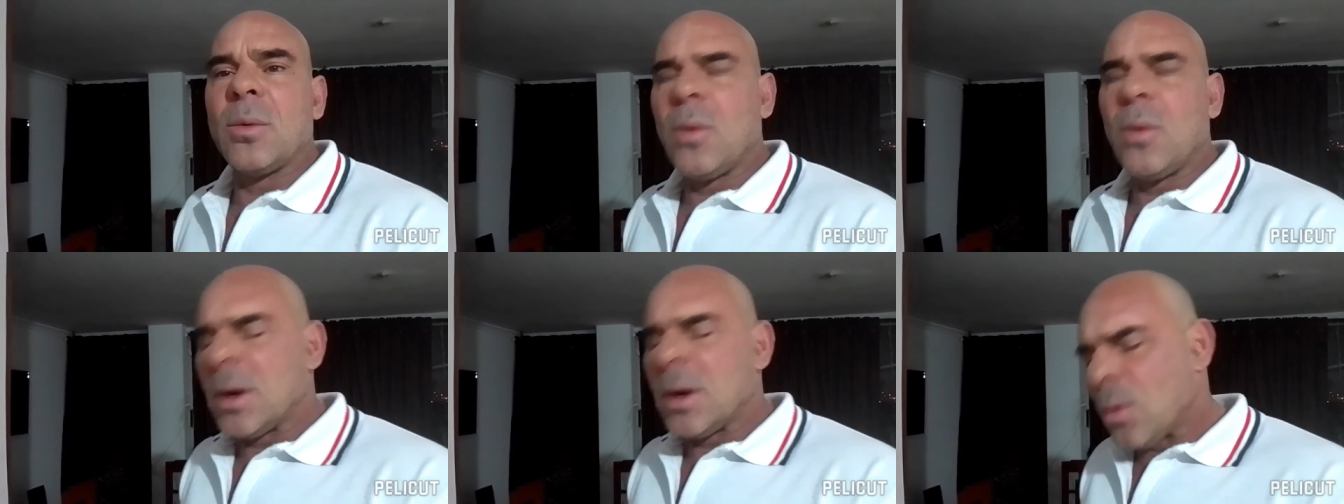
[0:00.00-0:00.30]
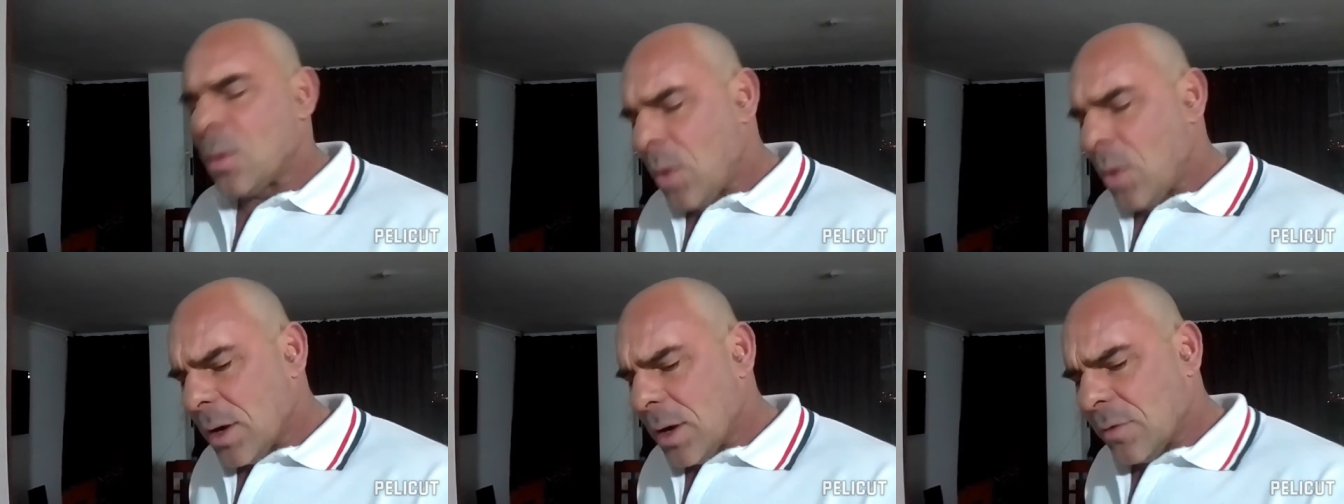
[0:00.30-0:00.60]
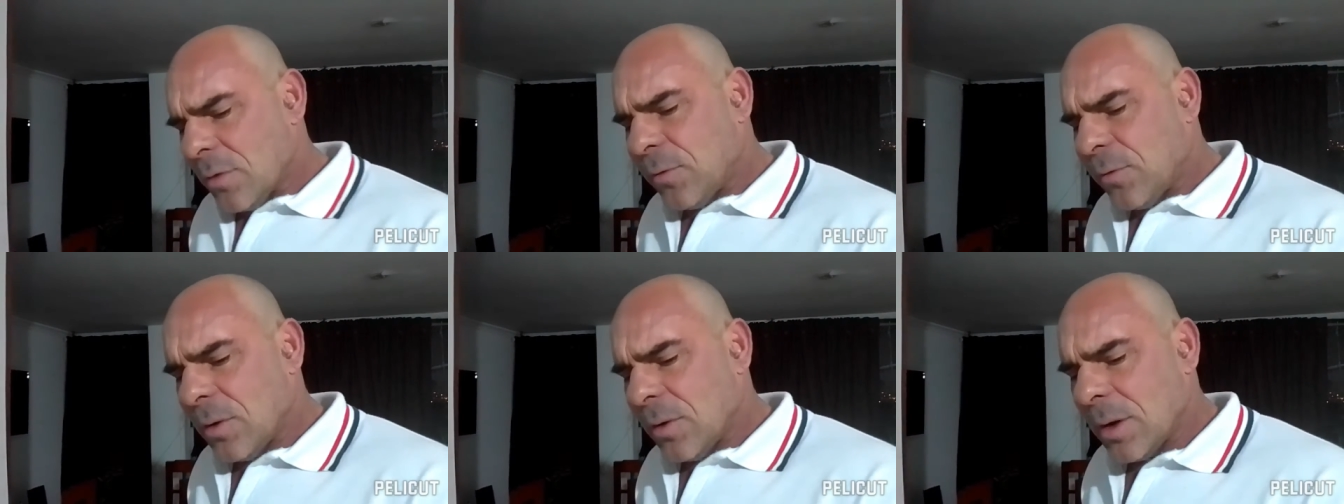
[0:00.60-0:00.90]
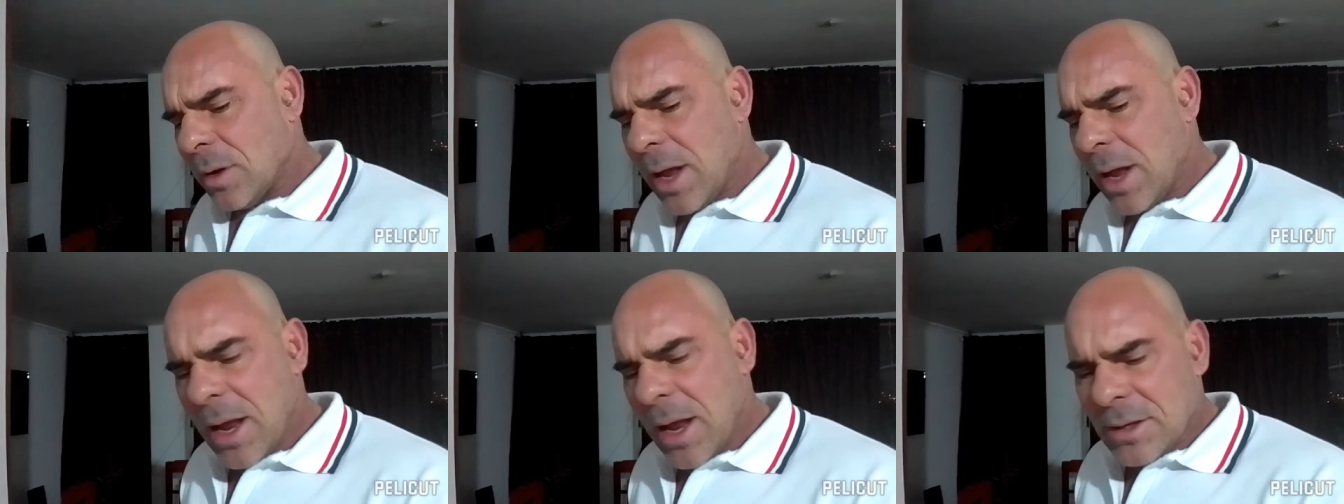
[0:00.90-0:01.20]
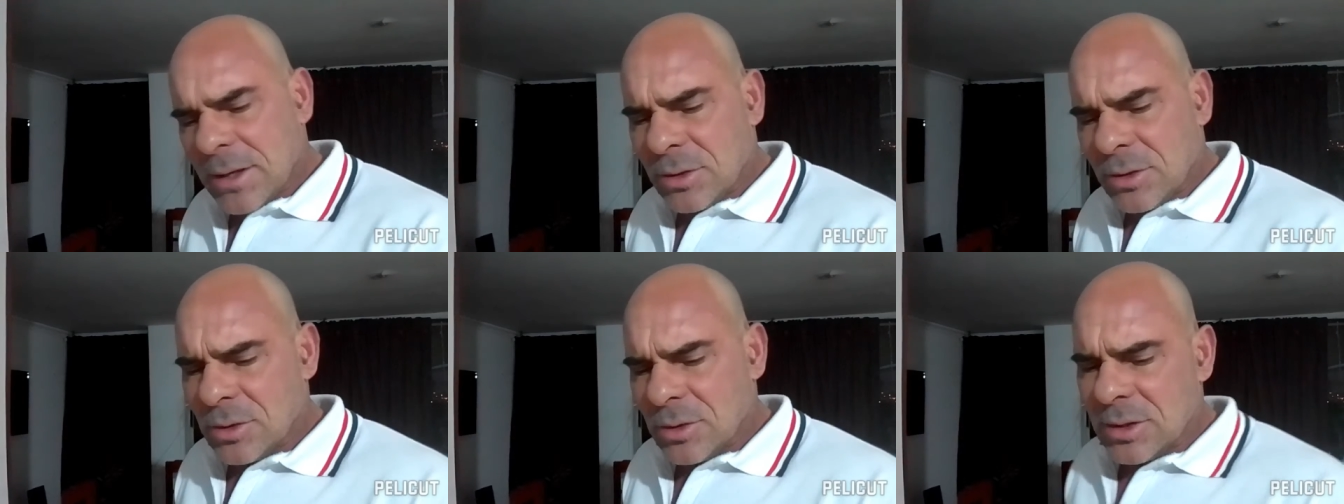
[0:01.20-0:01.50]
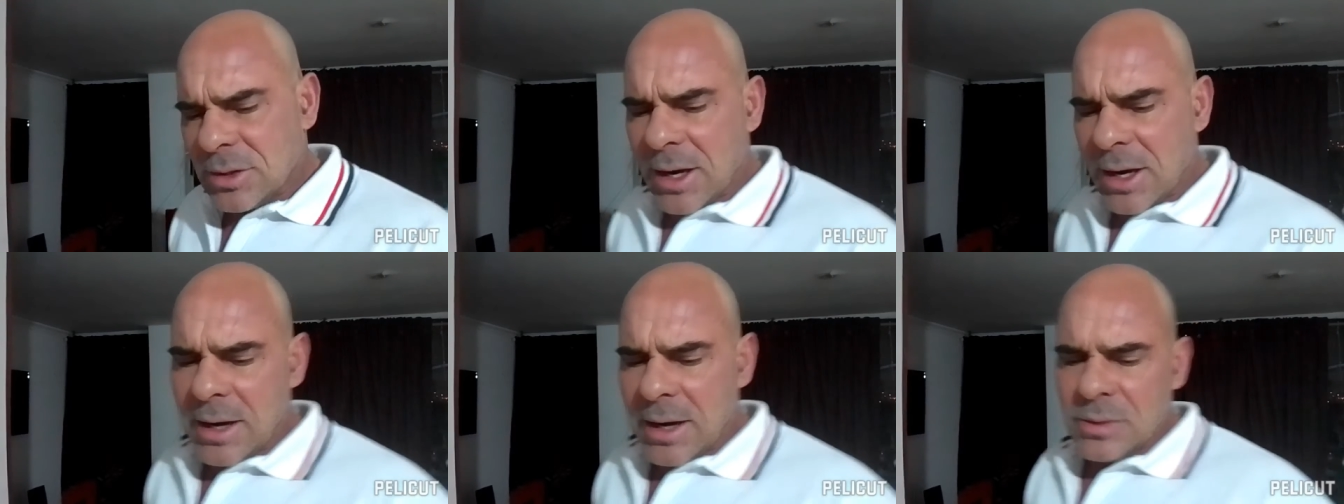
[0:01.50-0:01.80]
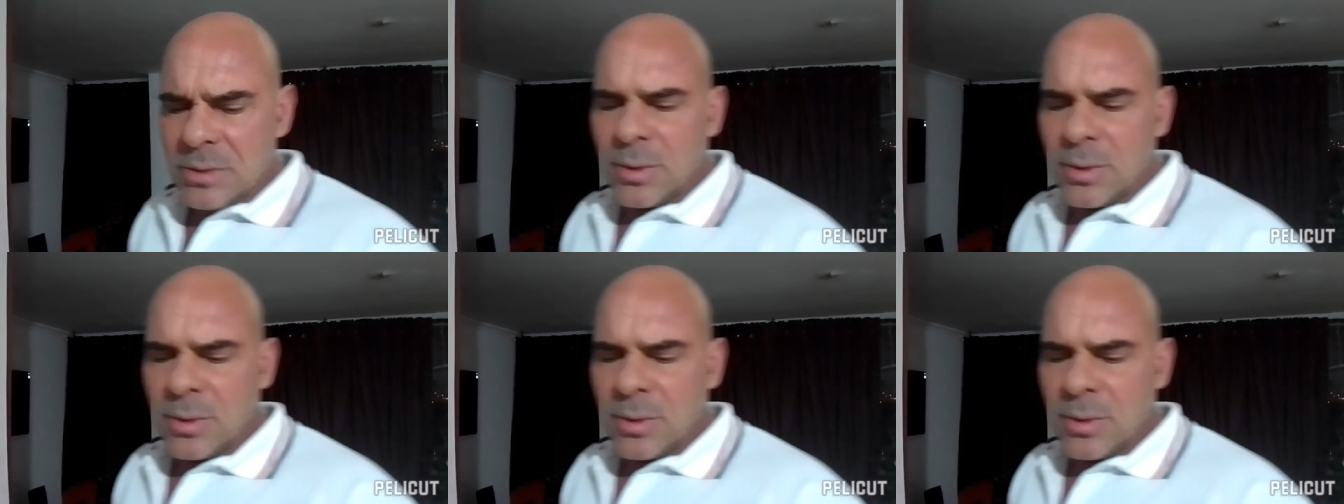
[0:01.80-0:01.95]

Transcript: What a wonderful exercise.